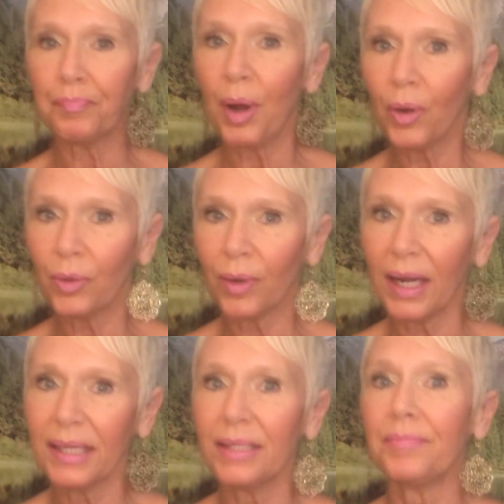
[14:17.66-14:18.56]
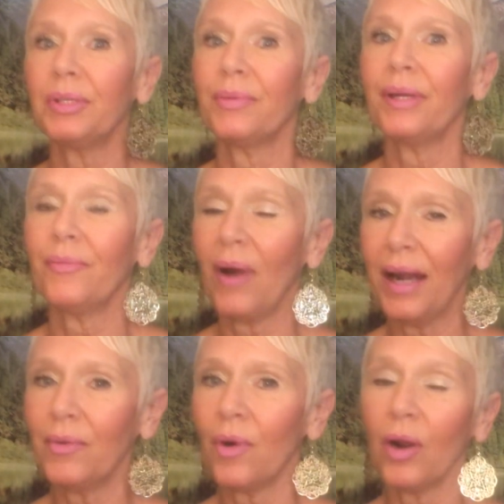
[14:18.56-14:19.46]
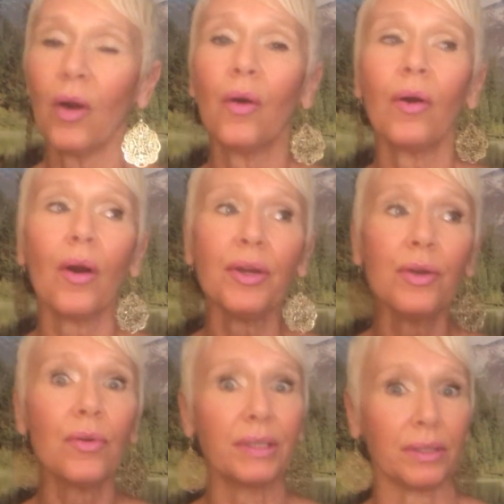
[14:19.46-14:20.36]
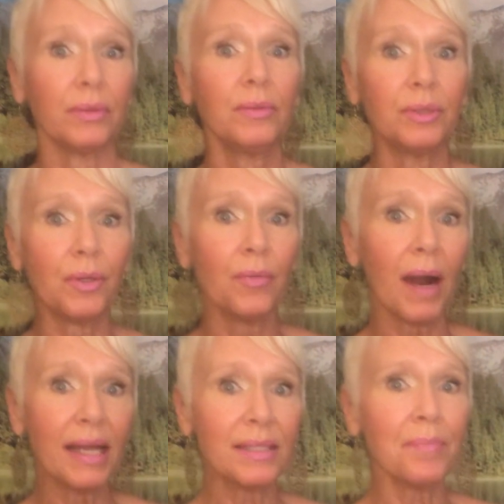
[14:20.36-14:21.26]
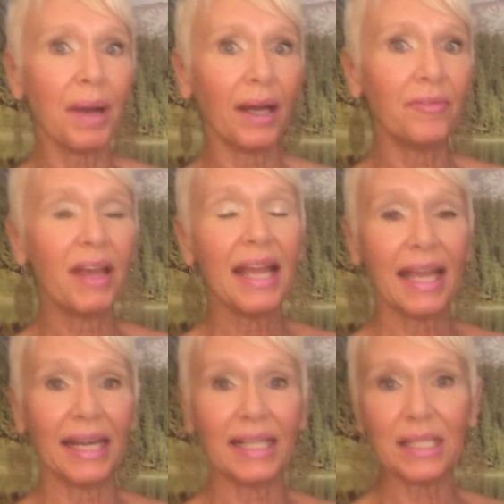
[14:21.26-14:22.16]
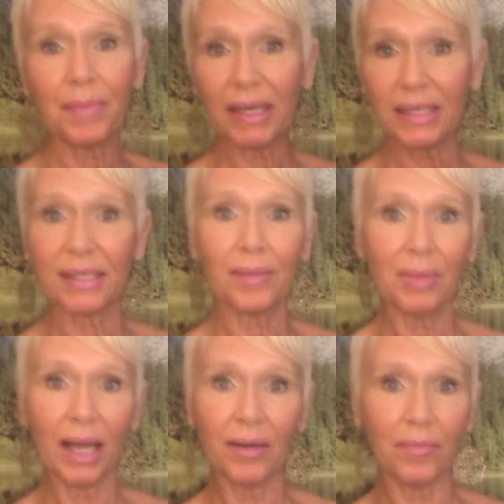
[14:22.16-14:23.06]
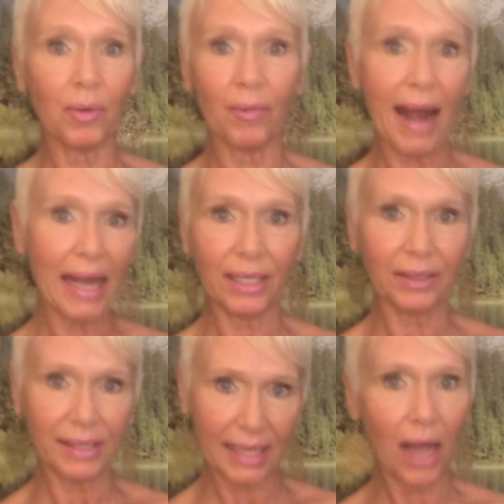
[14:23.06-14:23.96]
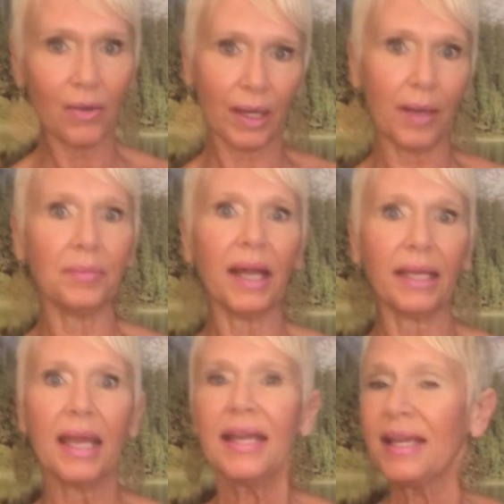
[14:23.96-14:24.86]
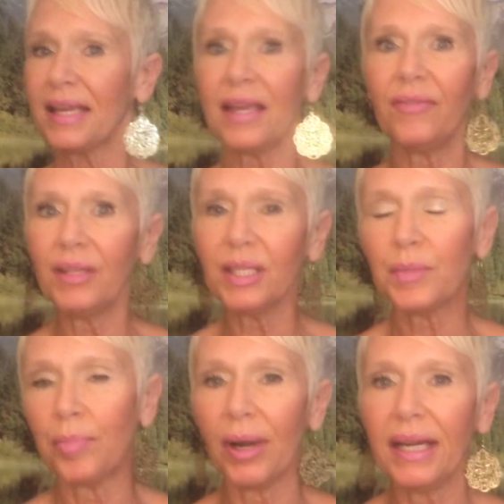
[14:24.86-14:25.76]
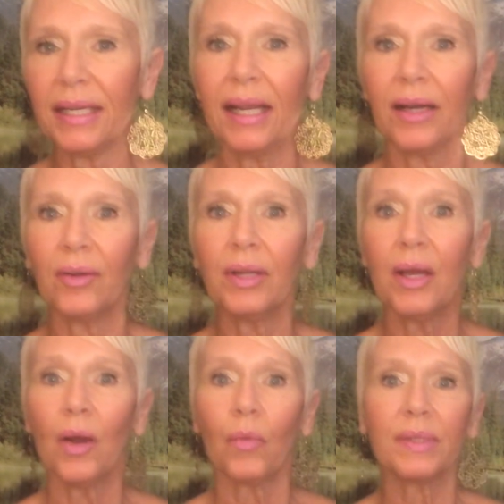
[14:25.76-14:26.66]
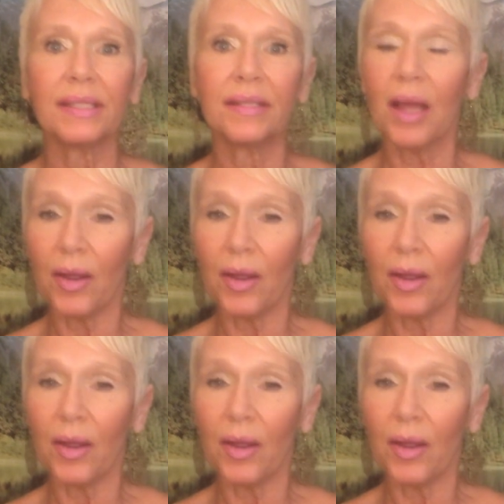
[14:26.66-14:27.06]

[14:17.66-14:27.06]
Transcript: polarized between right and wrong, or are you going to rise above and expect some kind of miraculous outcome? Like, even this breakdown was